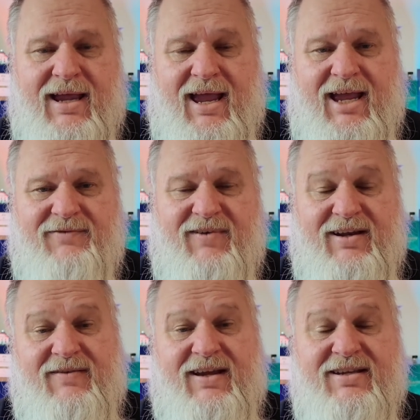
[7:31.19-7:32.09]
And
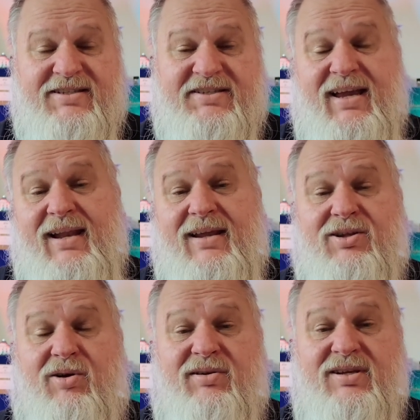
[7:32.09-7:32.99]
then they sell
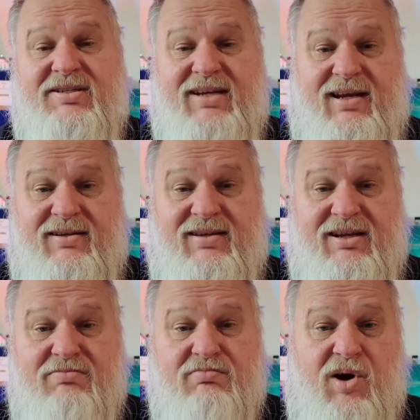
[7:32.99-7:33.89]
it on the
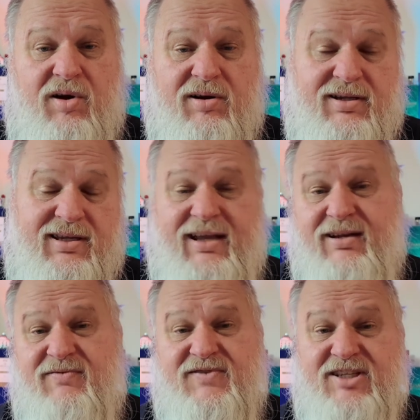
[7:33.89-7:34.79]
secondary market.
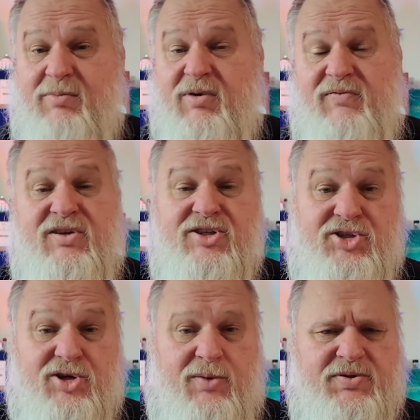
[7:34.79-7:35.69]
And if some of the
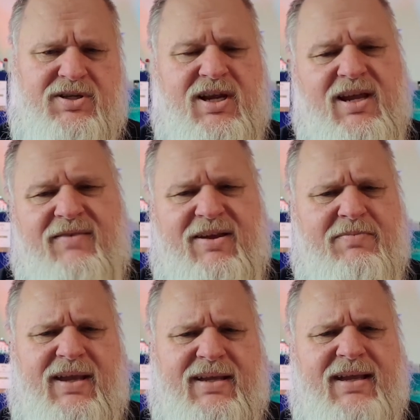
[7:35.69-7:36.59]
shops, they
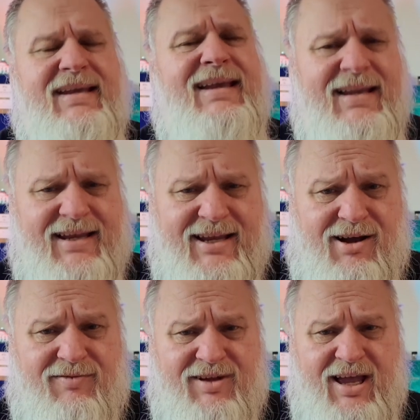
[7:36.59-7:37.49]
make a killing
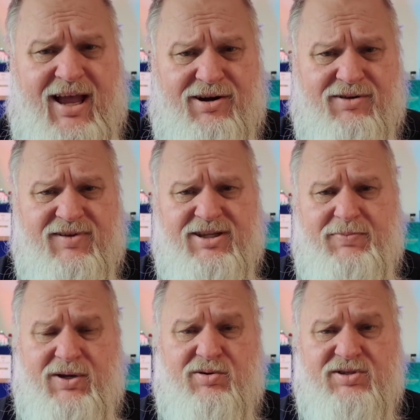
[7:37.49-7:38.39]
out of it
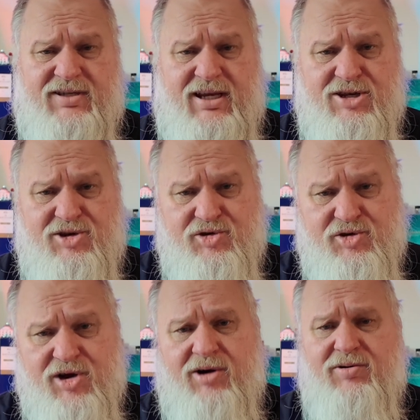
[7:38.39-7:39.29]
because they
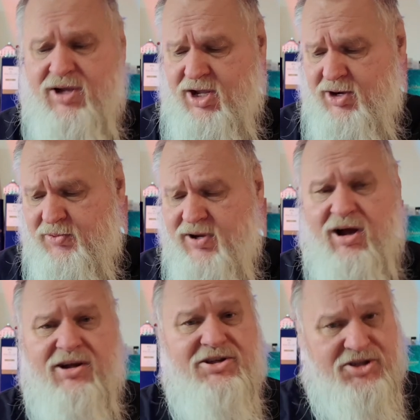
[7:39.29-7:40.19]
know we
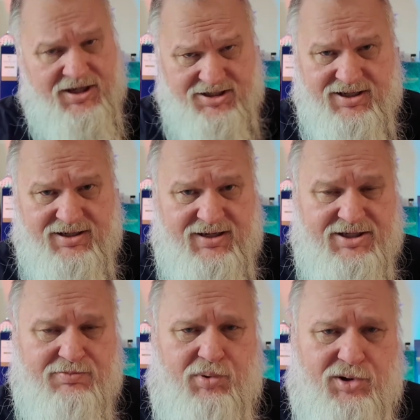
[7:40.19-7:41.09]
are chasing
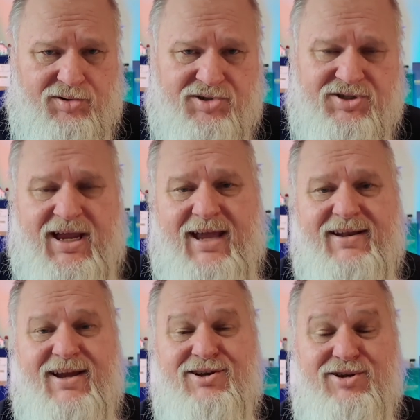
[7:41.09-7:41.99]
these bottles. And
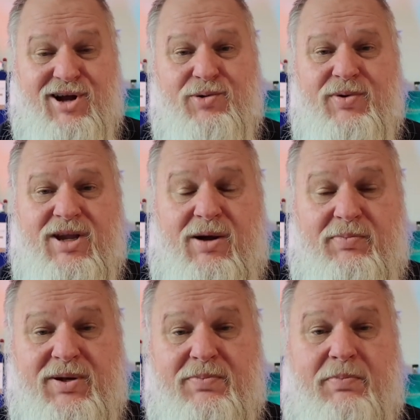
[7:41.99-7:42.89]
they know we are
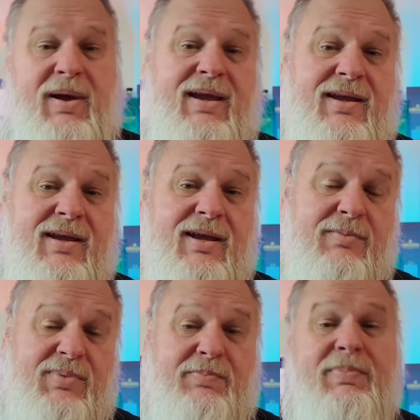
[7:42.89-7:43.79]

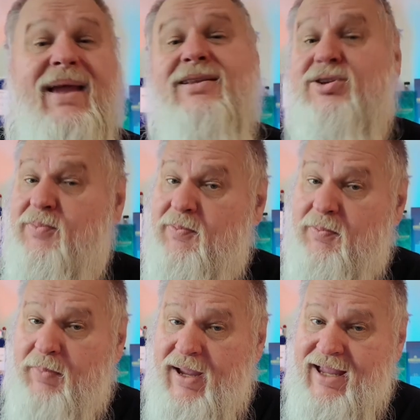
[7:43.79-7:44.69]
prepared to
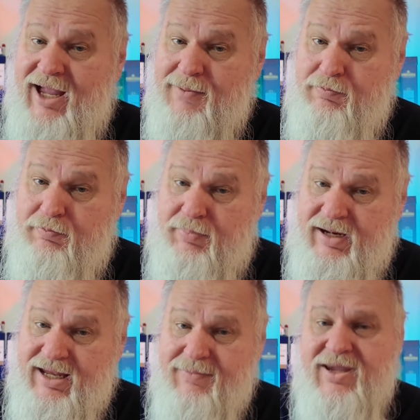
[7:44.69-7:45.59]
pay a
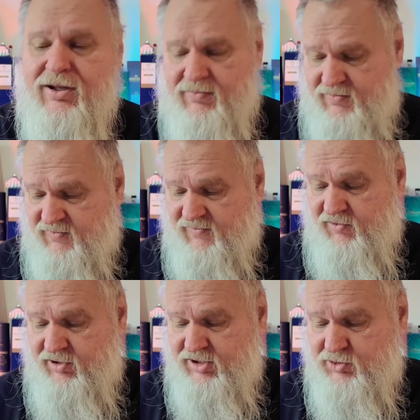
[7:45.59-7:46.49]
premium
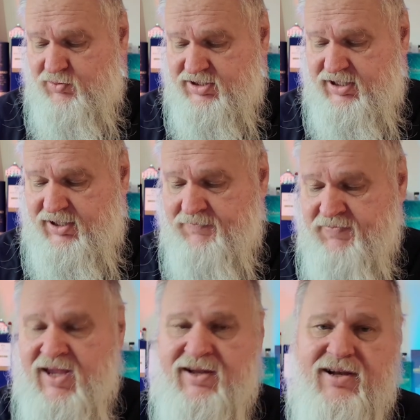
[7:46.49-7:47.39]
for this whiskey.
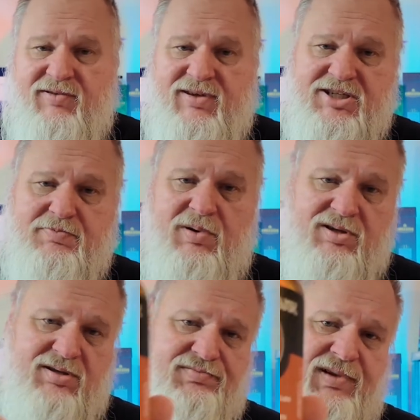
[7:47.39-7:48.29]
Now, this
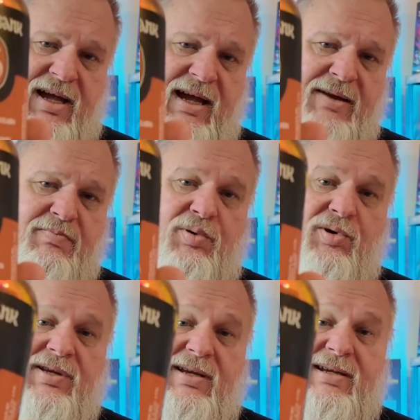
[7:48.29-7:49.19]
bottle, I
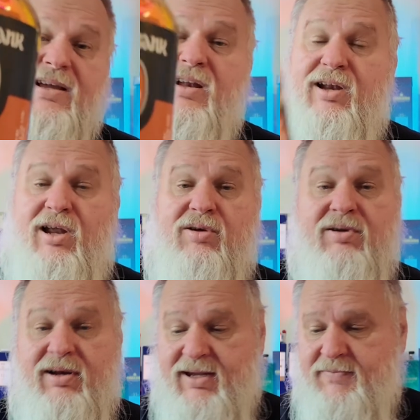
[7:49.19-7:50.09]
bought it here
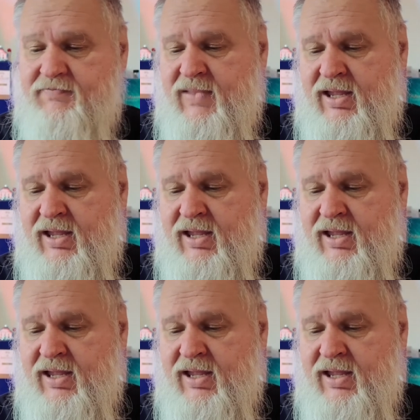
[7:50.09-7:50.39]
locally.